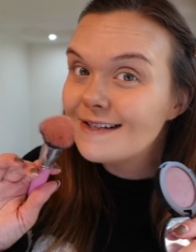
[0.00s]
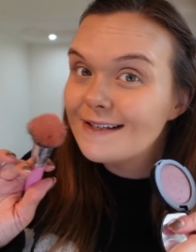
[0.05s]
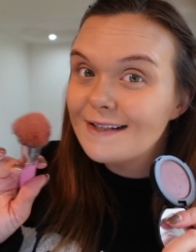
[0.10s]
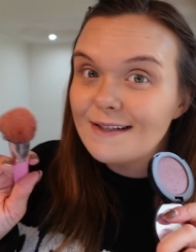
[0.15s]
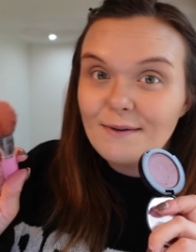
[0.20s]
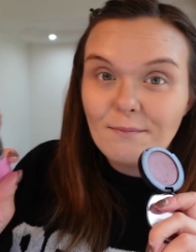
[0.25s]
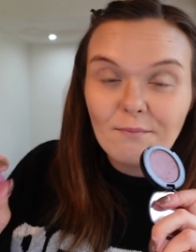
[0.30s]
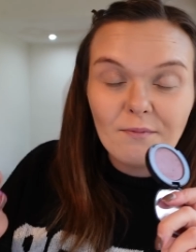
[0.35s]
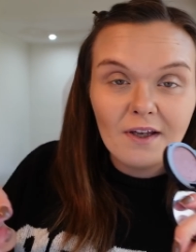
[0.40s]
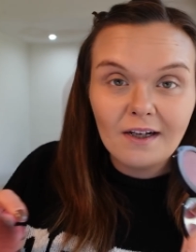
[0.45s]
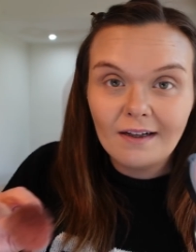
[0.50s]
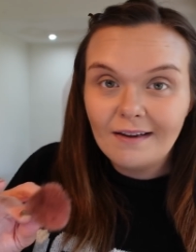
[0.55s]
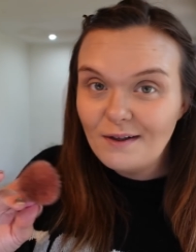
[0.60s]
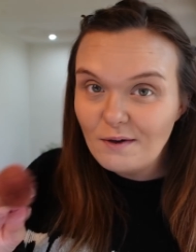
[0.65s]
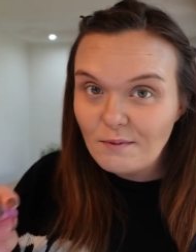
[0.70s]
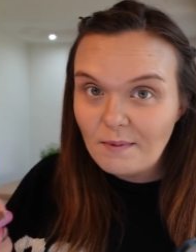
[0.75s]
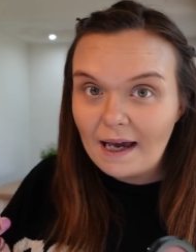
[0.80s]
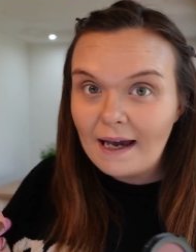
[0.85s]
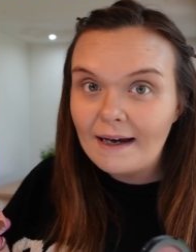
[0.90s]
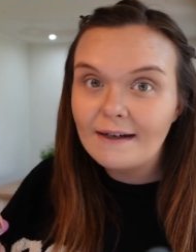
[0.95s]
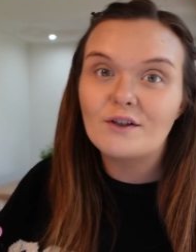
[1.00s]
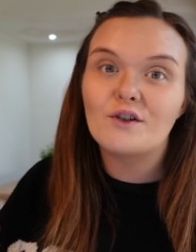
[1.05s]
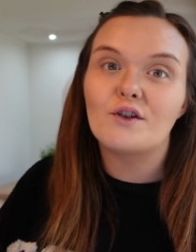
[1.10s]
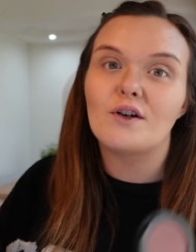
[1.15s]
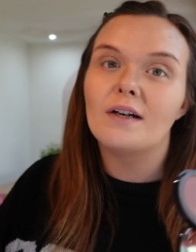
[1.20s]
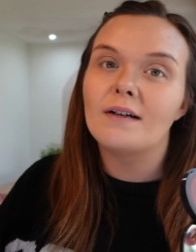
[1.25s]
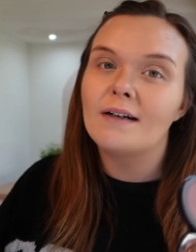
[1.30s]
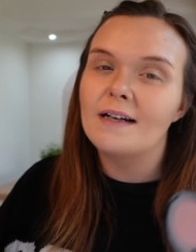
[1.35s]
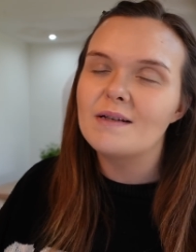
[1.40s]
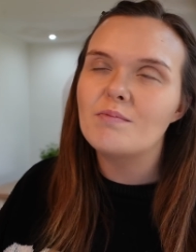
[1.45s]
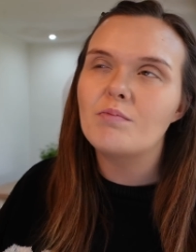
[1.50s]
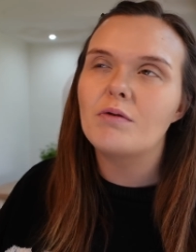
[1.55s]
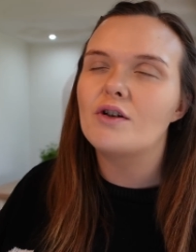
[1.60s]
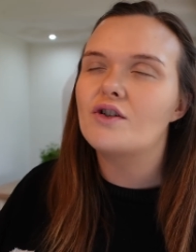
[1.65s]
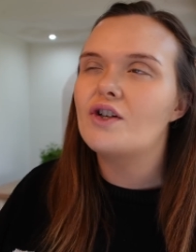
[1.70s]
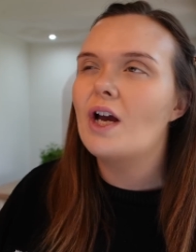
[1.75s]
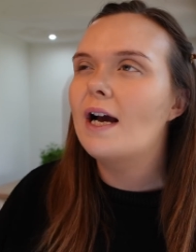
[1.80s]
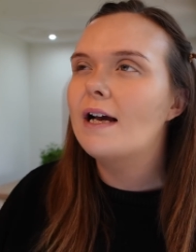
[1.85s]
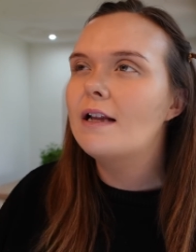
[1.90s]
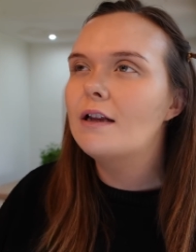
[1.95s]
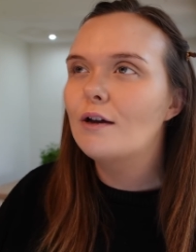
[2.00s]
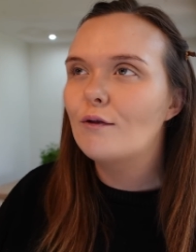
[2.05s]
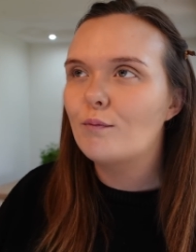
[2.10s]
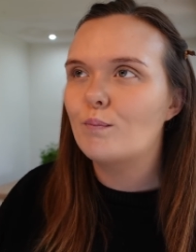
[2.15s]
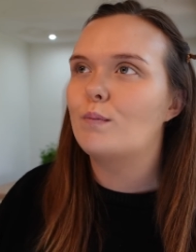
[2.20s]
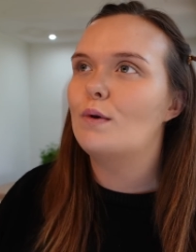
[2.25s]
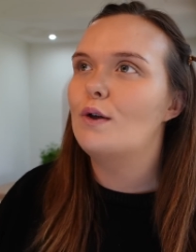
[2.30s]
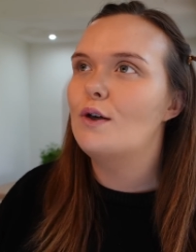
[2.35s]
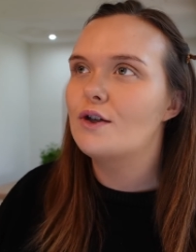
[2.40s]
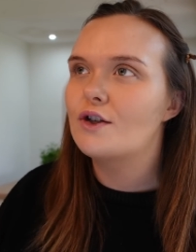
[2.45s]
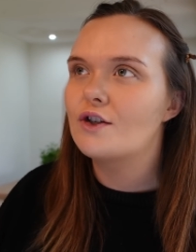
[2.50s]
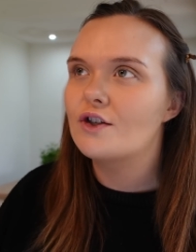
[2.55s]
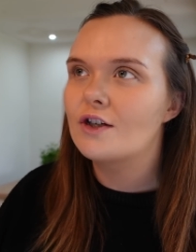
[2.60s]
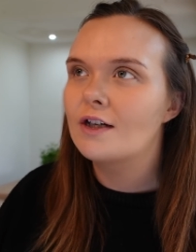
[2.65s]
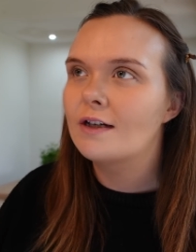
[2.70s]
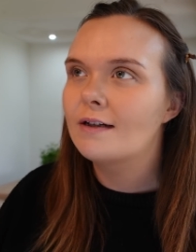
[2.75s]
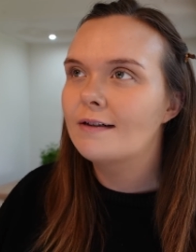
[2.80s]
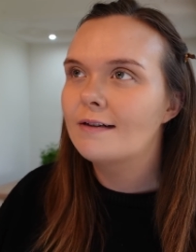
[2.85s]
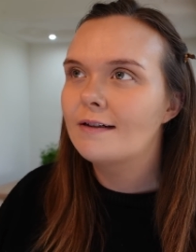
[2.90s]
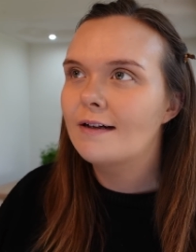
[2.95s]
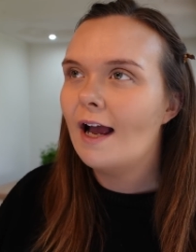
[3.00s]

something a little bit extra, a nice blush. I love blush.